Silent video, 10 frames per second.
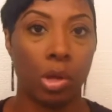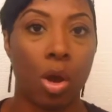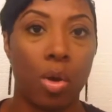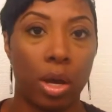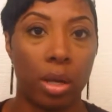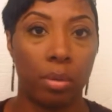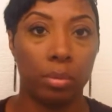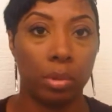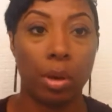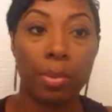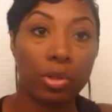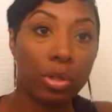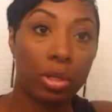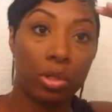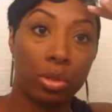Okay, I'm gonna
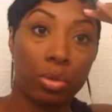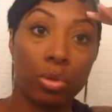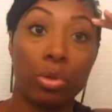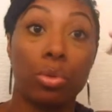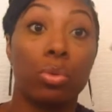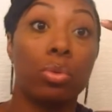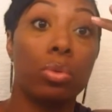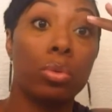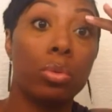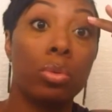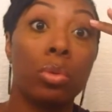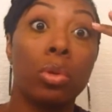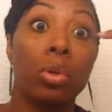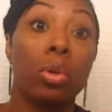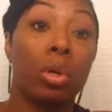try to show you
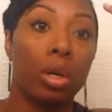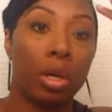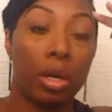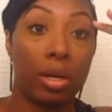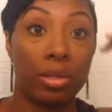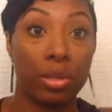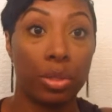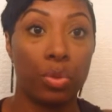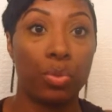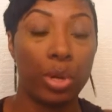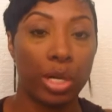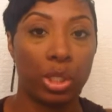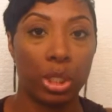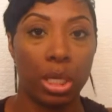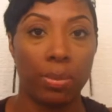guys the
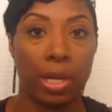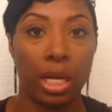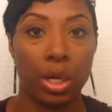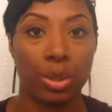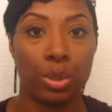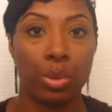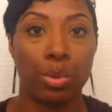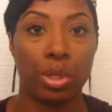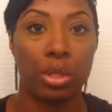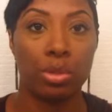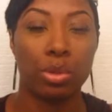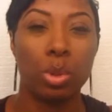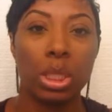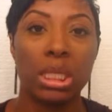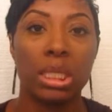direction that my hair is going in so
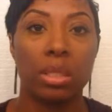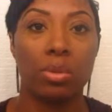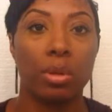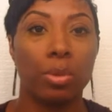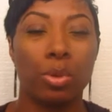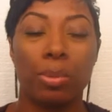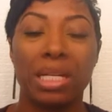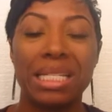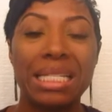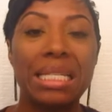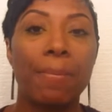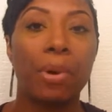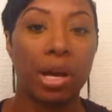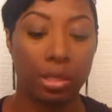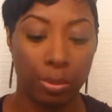you can see what I'm doing, because it's
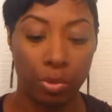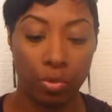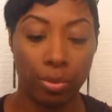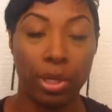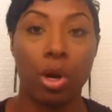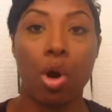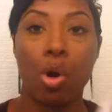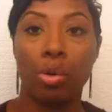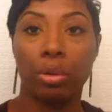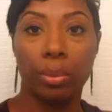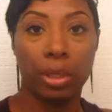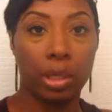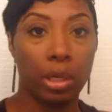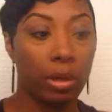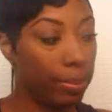impossible for me to hold the
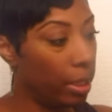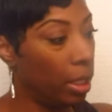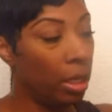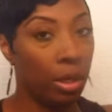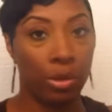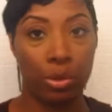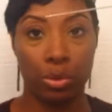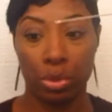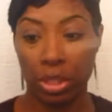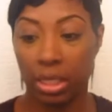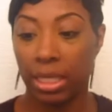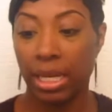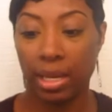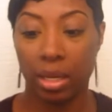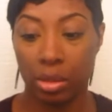mirror up, use
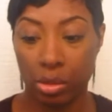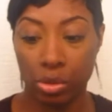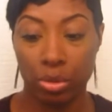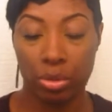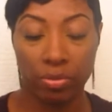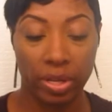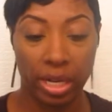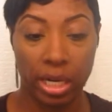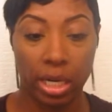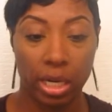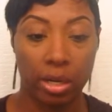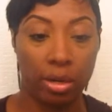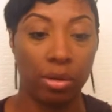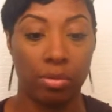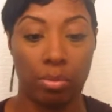the flat iron,
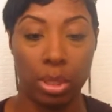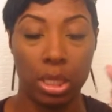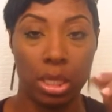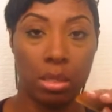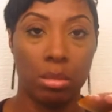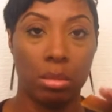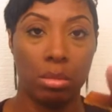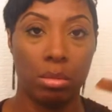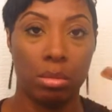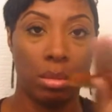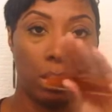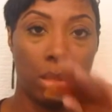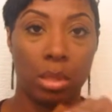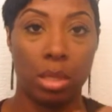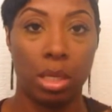and be
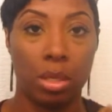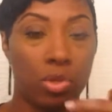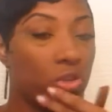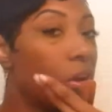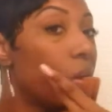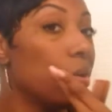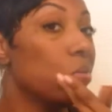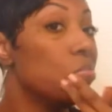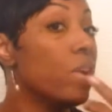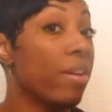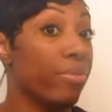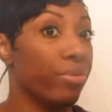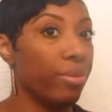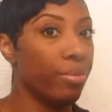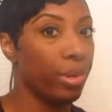in the shot at the
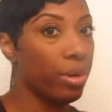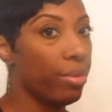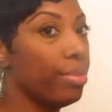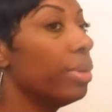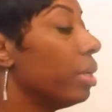same time.